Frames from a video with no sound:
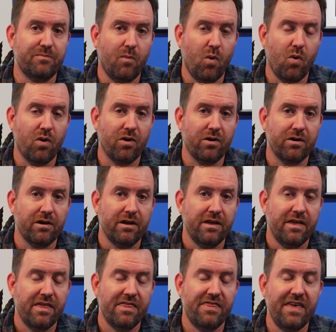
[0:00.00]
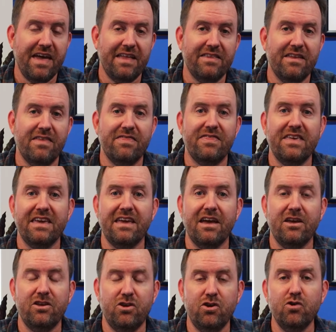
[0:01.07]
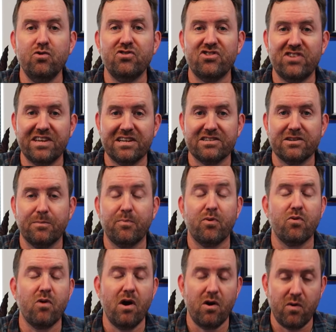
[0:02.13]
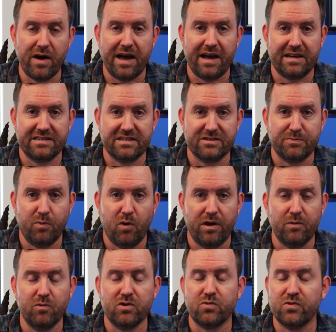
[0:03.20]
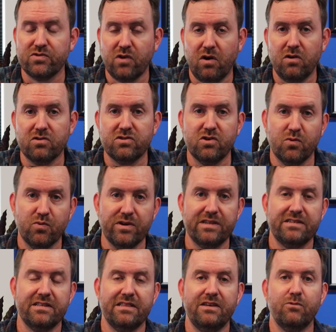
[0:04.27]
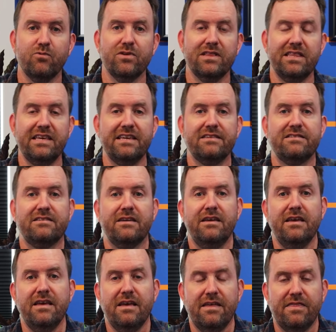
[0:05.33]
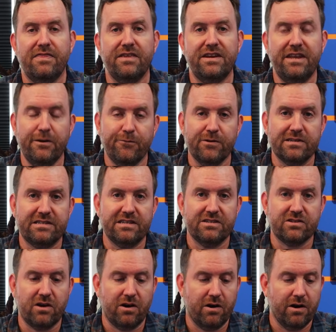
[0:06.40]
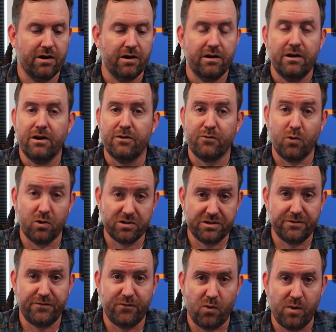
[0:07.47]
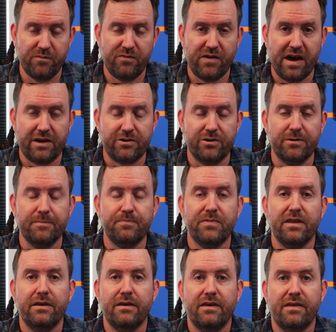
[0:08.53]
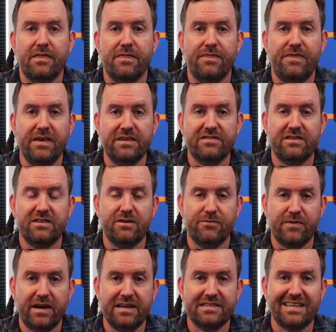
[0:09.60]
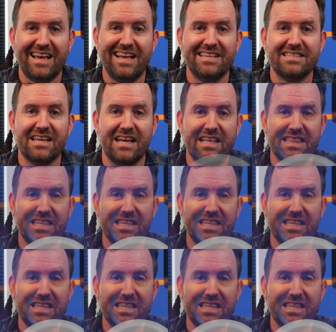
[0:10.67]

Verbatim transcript: more than the U6 Pro access point, which was also recently released. The differences are, of course, the form factor, this device has a